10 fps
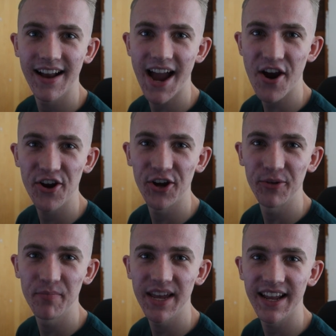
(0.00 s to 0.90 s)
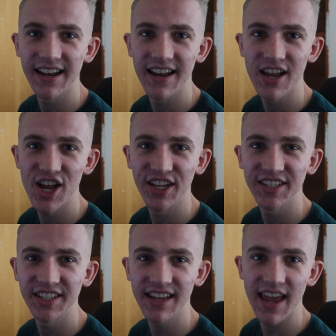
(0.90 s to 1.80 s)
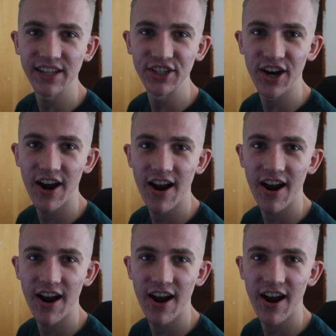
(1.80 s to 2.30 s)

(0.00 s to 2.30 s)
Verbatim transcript: carry on being a skater.